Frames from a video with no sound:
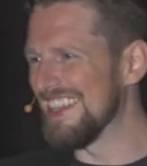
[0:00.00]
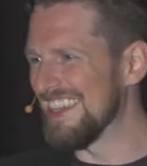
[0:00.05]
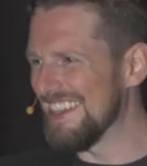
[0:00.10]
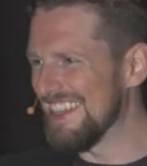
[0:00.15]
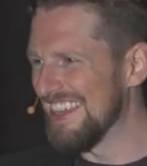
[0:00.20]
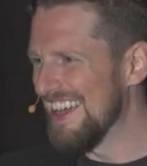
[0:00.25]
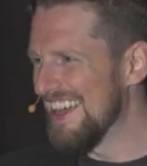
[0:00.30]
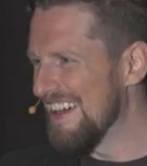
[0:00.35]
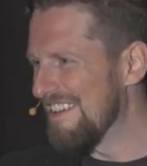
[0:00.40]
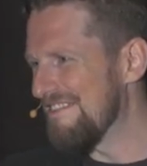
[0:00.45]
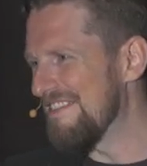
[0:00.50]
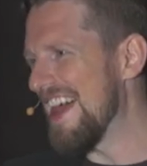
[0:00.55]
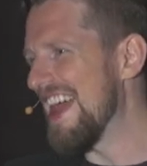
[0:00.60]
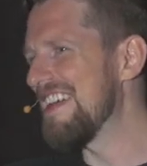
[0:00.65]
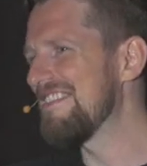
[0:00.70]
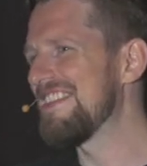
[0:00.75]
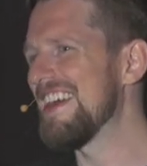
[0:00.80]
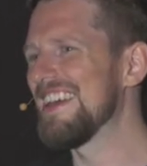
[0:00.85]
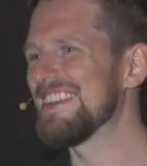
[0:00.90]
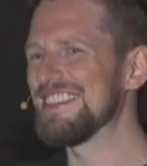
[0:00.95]
like
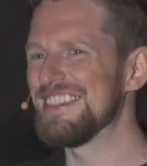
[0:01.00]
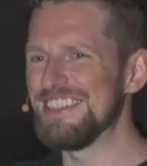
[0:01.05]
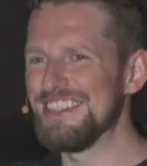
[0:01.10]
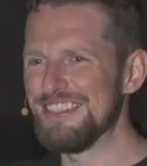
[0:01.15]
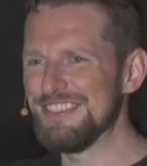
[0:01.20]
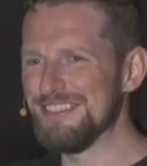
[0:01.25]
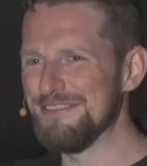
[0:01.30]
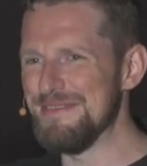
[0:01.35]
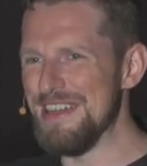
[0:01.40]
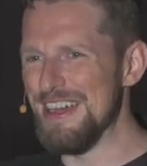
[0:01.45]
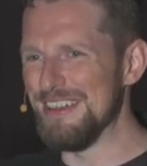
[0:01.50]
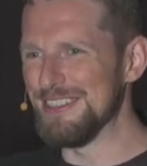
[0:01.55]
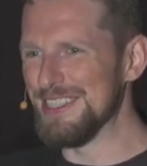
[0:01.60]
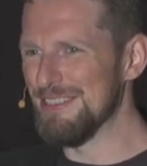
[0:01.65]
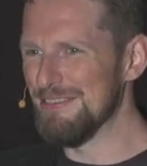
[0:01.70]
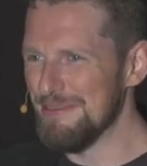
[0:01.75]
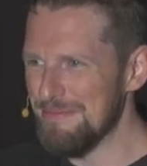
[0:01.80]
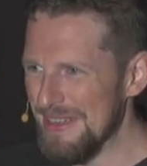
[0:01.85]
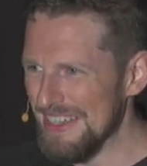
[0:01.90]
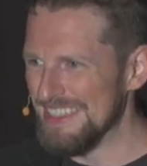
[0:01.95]
5,000 years from now,
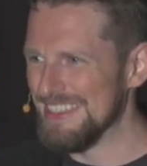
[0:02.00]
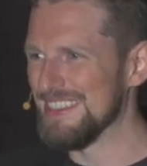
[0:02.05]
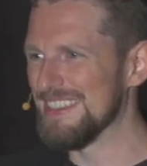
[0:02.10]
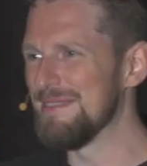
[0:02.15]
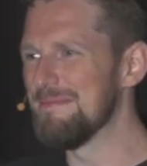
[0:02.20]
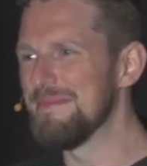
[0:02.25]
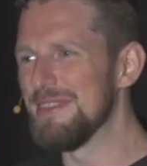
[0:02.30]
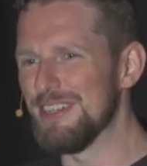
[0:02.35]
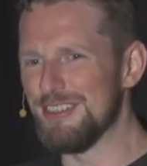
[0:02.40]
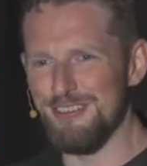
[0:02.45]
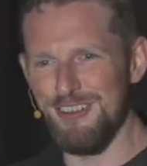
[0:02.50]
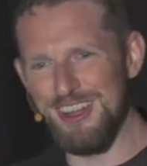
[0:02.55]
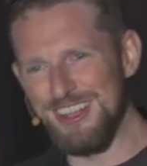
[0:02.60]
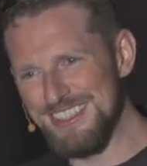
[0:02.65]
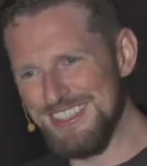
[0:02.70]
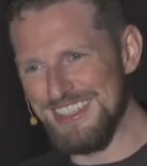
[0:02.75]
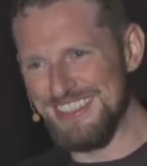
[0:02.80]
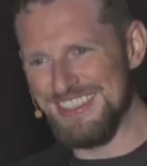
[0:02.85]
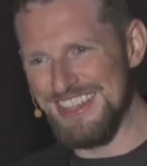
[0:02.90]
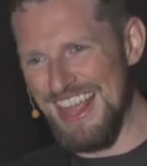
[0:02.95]
someone might stumble
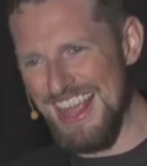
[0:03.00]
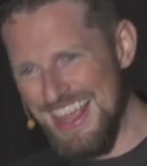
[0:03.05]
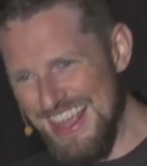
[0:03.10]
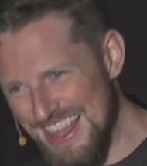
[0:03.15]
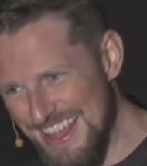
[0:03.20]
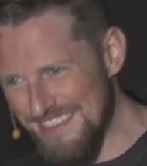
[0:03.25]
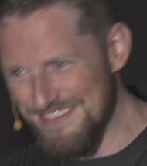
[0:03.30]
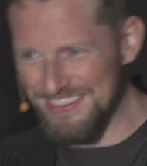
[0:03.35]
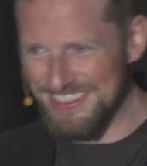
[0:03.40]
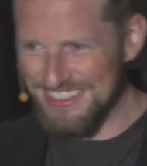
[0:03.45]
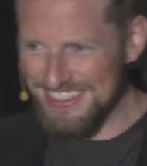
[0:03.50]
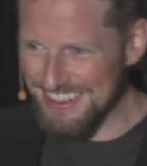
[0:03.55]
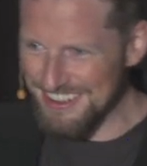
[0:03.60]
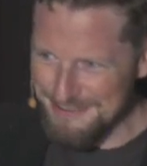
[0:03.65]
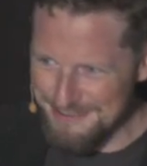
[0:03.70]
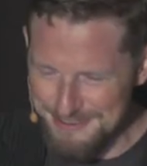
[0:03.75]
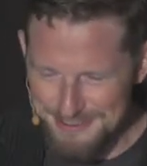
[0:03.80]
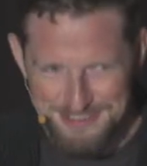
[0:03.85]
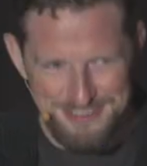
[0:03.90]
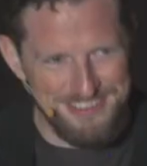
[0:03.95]
across this cave and
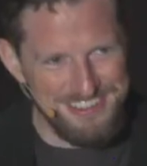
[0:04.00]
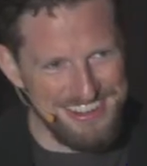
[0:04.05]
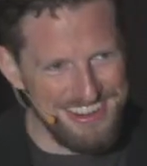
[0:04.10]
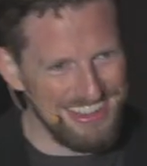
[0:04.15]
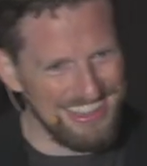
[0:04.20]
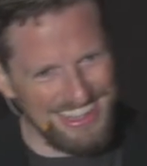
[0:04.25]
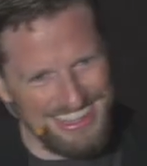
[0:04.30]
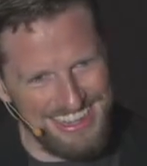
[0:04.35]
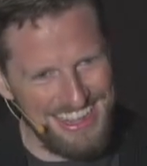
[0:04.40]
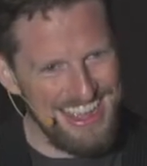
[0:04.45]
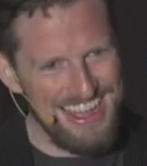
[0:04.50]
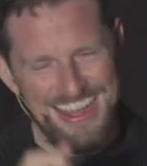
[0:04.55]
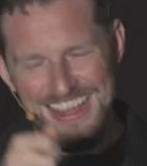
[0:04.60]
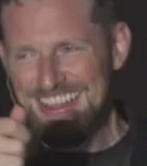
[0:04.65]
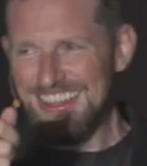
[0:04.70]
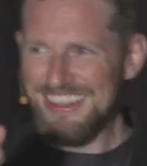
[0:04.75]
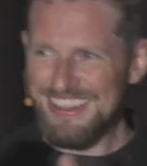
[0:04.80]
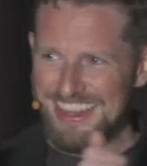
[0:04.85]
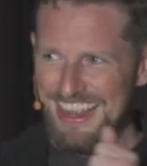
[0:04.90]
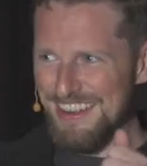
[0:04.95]
go through it and like
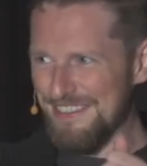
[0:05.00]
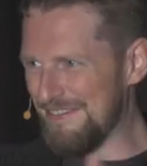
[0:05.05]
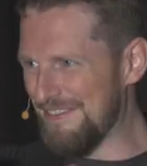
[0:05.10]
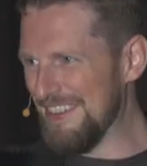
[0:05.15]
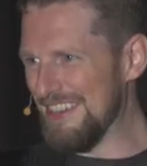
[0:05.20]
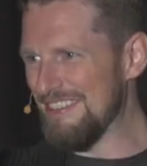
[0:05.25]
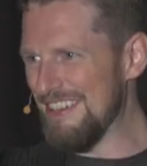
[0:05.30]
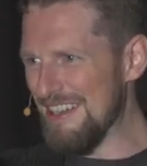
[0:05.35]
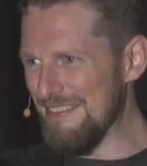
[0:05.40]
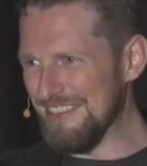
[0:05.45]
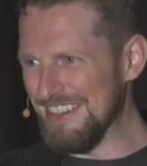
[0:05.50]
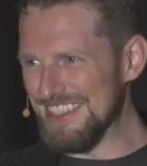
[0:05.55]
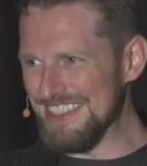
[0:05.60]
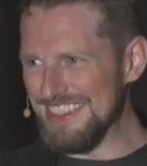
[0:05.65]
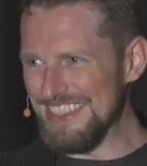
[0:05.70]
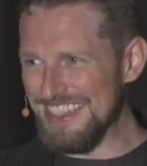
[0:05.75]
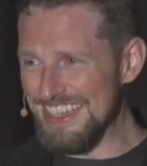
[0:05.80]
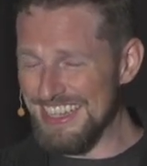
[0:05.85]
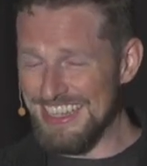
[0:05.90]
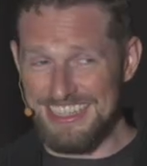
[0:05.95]
kind of figure out what this
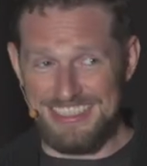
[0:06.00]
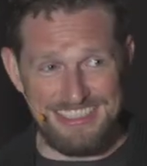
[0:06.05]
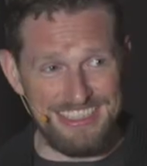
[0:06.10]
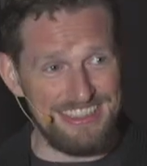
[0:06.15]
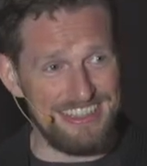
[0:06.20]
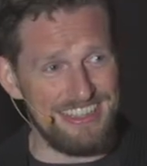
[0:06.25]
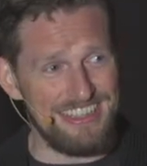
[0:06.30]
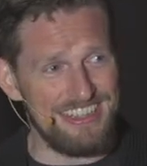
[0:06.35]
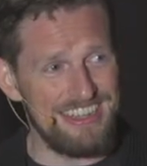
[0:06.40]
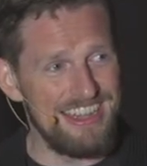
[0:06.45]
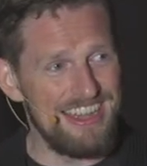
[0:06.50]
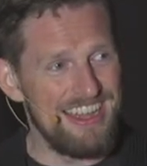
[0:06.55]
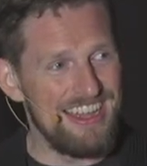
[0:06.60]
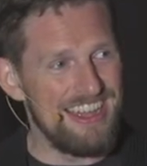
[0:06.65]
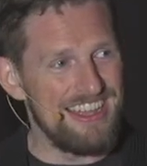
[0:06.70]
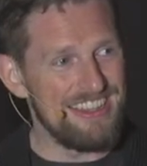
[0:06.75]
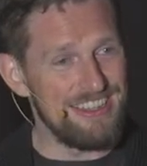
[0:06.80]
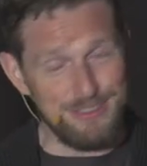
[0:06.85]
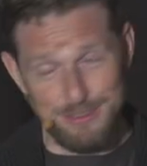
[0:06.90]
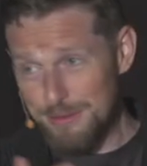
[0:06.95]
thing is. And the,
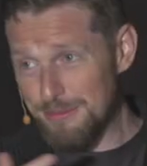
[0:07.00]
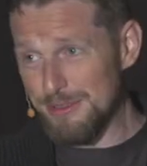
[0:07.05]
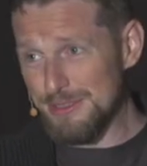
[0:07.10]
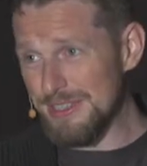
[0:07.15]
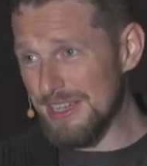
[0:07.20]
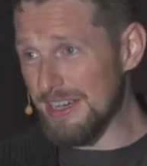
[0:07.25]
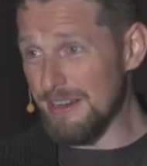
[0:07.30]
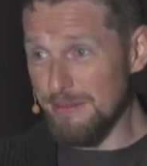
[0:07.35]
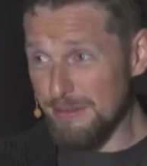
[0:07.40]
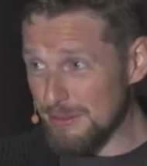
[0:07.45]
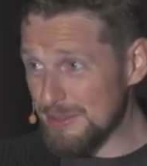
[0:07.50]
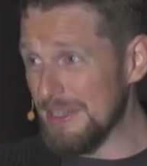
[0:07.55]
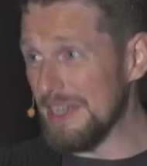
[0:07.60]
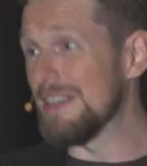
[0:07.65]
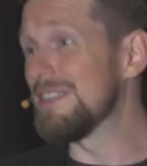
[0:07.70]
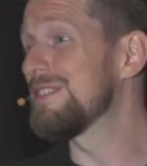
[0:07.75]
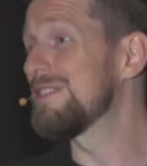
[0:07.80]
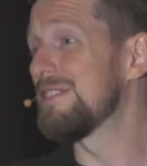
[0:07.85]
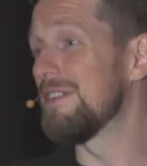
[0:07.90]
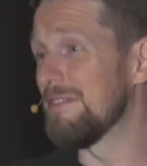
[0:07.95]
there's almost like a
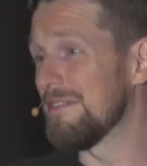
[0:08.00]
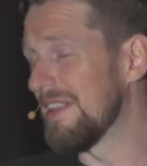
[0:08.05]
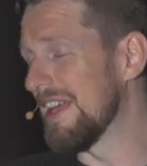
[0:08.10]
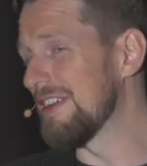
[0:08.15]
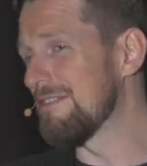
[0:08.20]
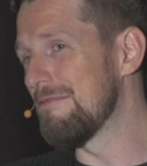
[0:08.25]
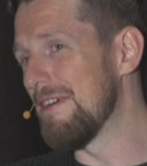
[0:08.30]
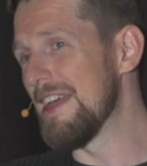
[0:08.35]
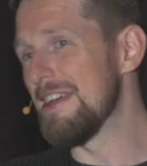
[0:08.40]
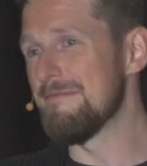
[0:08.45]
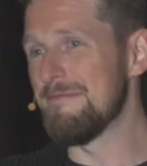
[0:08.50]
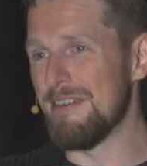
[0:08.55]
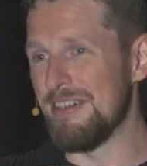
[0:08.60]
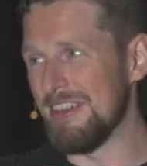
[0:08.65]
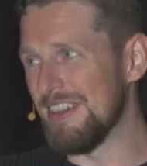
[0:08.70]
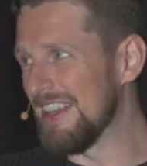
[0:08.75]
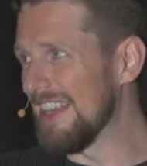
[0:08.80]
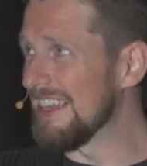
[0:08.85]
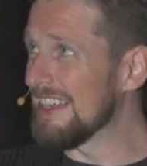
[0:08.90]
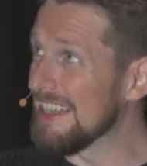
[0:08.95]
Rosetta Stone like way
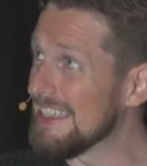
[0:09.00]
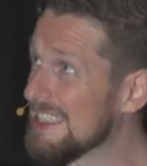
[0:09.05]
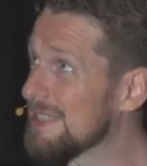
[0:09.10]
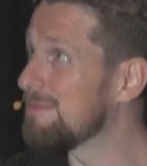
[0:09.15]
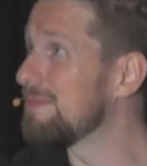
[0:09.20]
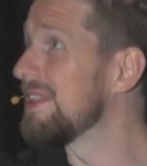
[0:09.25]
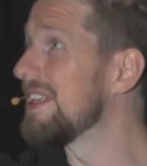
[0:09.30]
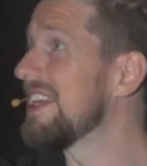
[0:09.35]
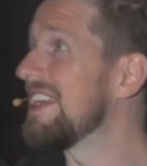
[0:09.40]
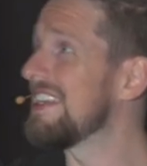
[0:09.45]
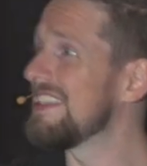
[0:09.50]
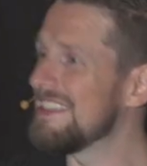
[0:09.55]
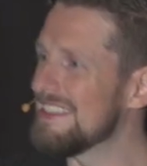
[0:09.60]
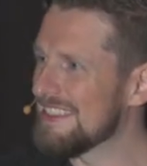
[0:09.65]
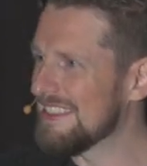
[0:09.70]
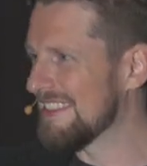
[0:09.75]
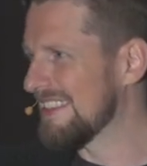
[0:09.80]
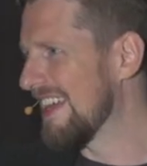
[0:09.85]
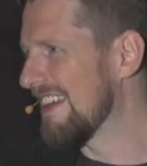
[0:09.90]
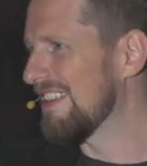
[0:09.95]
where it like
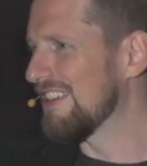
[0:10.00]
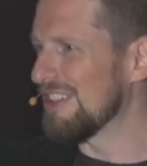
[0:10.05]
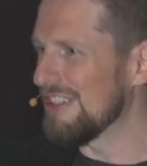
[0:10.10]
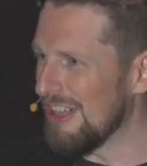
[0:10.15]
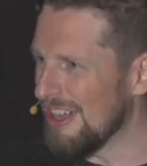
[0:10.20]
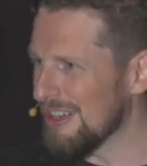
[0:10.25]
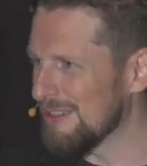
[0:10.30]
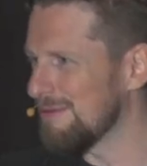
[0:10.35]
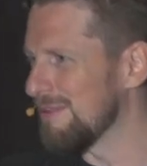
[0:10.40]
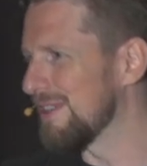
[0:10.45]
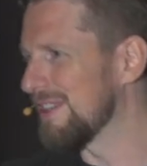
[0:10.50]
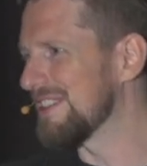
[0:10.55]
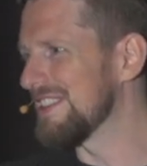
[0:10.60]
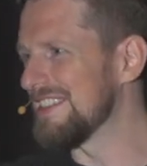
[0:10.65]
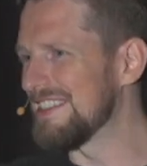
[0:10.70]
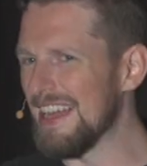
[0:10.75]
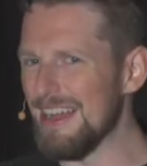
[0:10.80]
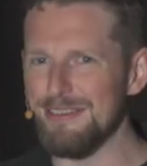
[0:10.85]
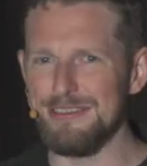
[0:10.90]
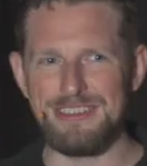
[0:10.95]
explains how the clock works
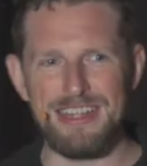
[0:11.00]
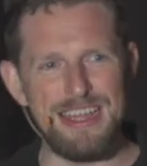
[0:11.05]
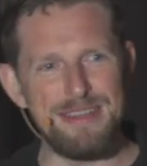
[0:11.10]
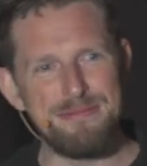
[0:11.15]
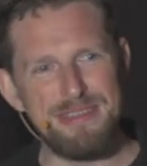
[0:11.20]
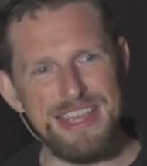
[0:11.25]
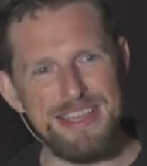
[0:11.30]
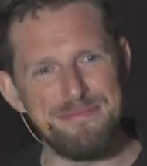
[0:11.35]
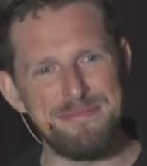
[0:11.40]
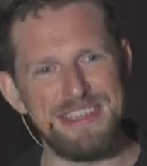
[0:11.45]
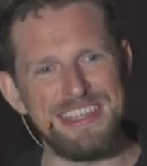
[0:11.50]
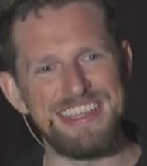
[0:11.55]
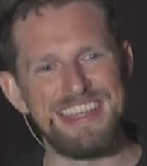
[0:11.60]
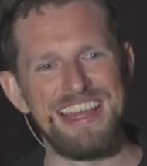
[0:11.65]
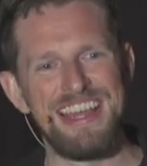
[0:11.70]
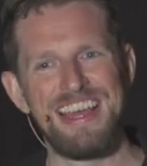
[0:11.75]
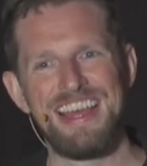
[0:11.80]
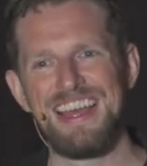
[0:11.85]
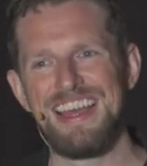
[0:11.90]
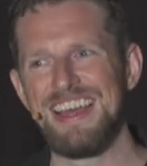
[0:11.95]
and how timekeeping
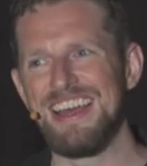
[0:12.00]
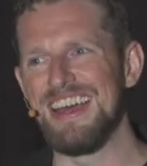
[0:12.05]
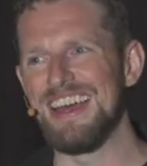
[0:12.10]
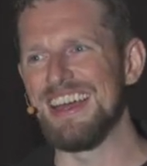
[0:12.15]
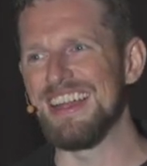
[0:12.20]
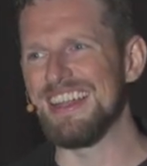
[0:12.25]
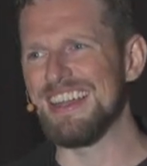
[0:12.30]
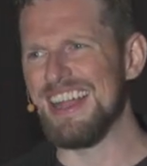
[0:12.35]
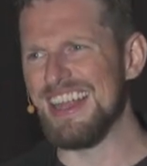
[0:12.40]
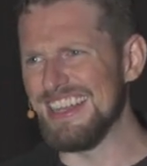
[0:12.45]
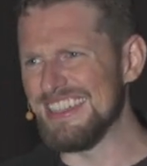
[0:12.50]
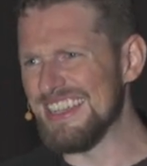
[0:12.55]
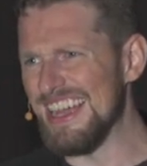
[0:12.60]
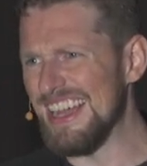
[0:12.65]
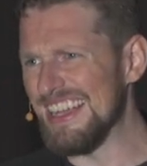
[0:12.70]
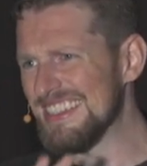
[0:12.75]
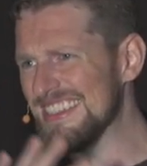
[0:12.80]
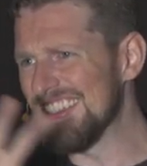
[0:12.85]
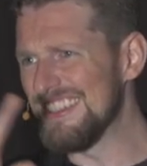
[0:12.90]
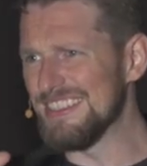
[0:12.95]
uh, it kind of
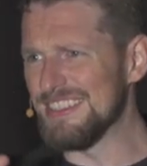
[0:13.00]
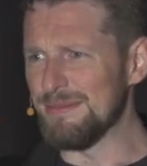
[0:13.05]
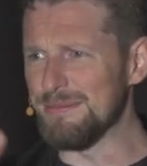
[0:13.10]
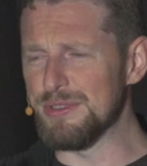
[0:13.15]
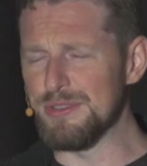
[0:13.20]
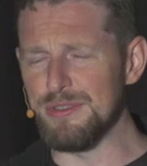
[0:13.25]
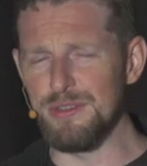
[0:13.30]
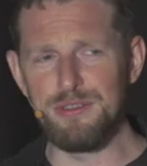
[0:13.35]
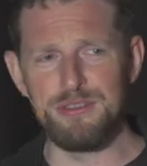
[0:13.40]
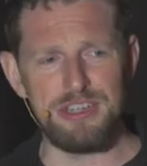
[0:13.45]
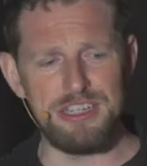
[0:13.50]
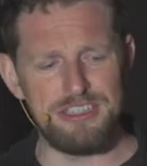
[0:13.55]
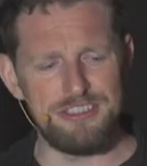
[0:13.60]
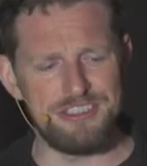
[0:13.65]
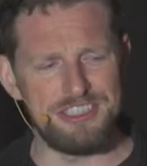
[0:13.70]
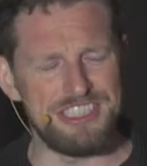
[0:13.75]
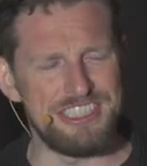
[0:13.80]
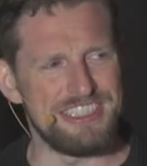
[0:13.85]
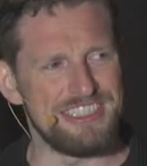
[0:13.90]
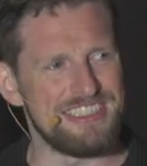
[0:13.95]
ties into some solar
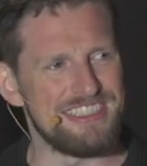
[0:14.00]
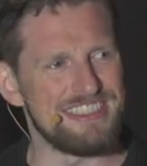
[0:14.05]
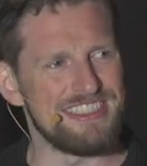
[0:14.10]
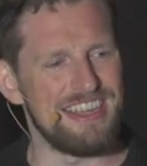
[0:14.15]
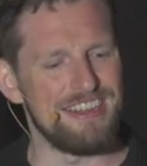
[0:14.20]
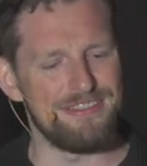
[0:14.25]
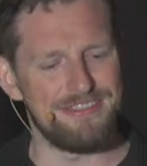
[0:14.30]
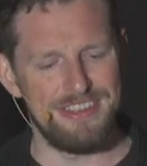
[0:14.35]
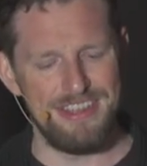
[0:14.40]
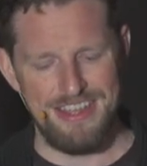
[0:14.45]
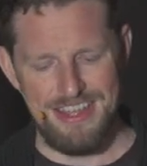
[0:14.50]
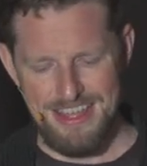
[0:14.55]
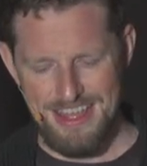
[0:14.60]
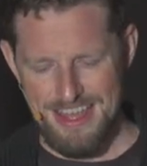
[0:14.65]
energy and stuff.